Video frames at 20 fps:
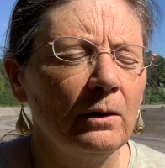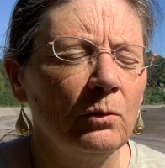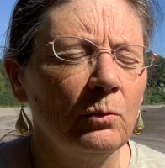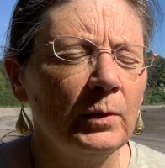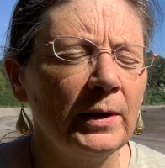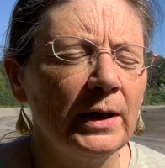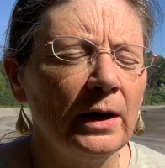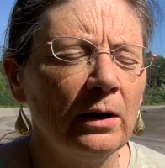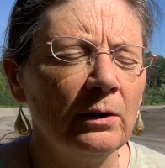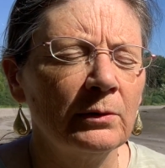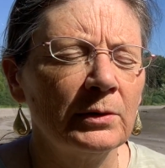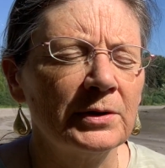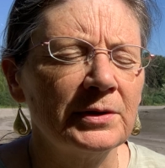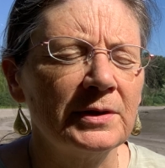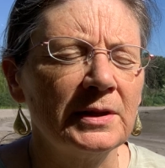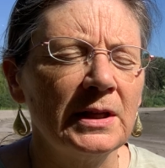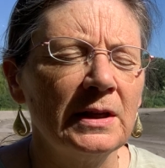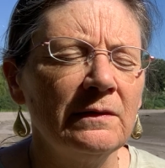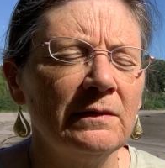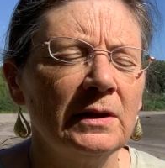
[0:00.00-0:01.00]
We are
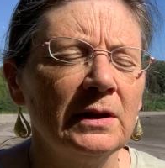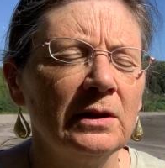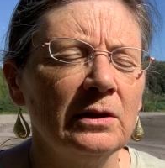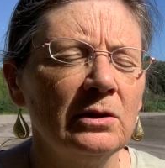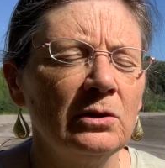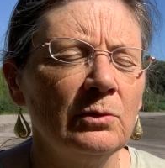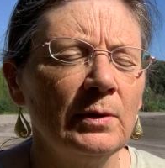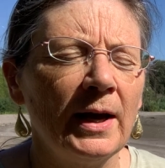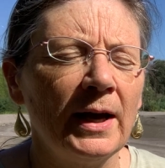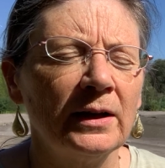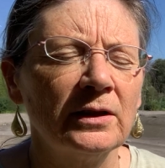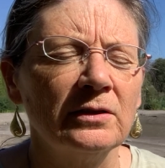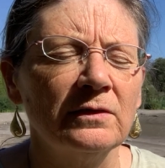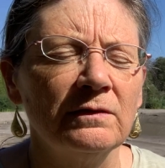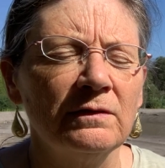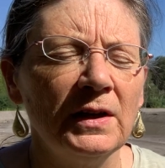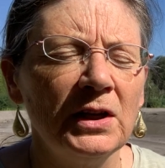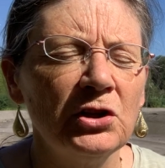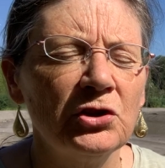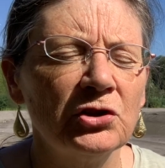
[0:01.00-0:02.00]
receiving new
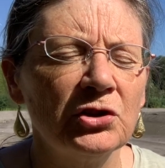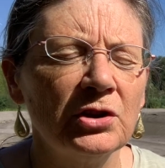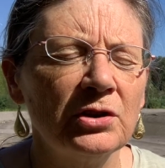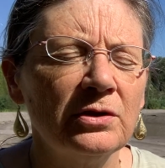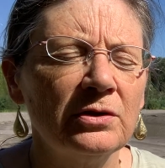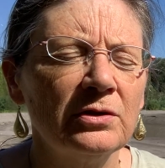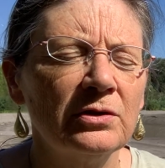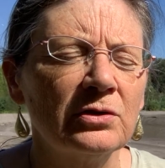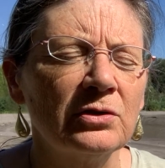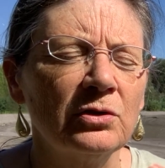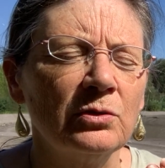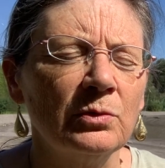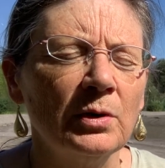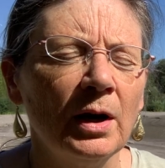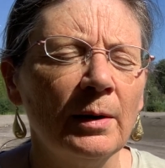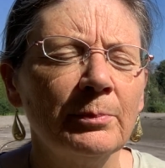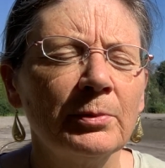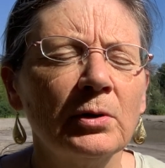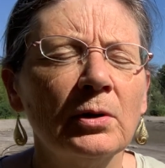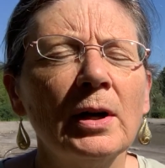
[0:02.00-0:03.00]
activations, new
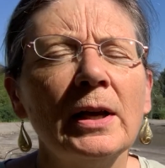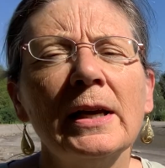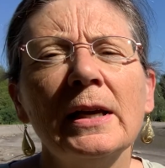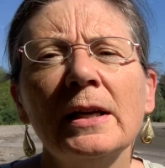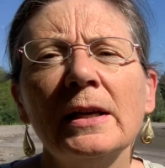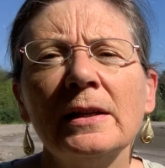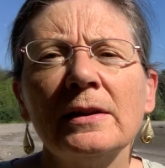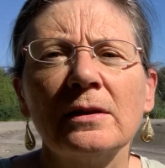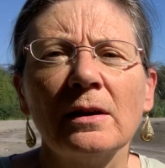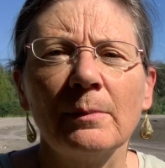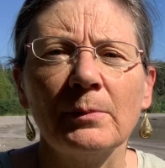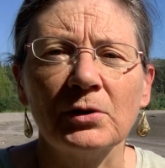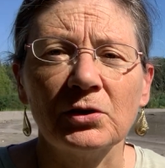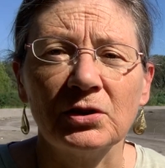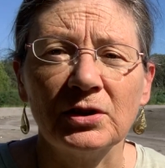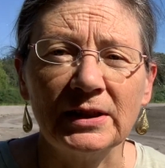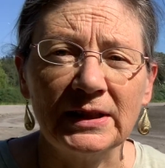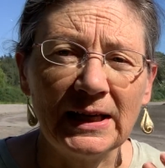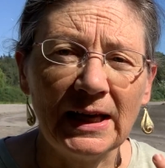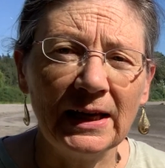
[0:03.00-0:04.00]
upgrades
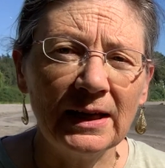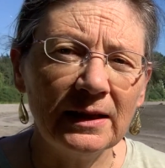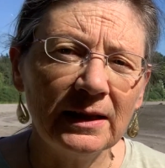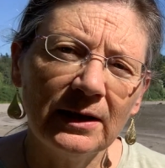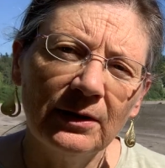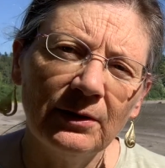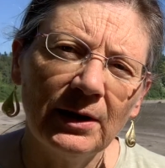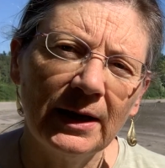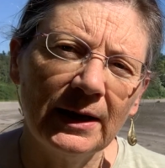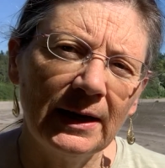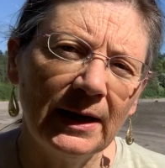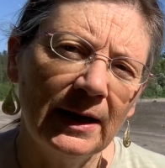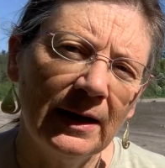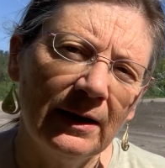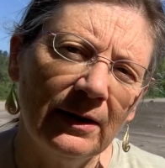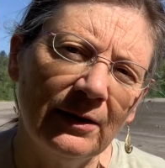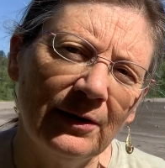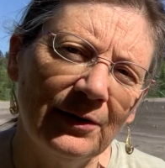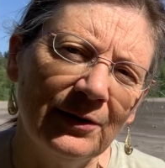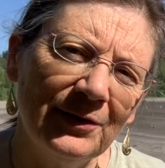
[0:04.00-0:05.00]
almost daily right
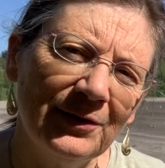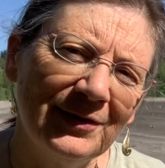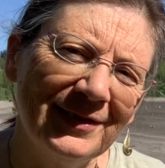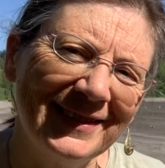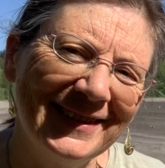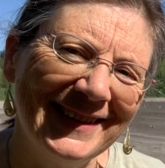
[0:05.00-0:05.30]
now.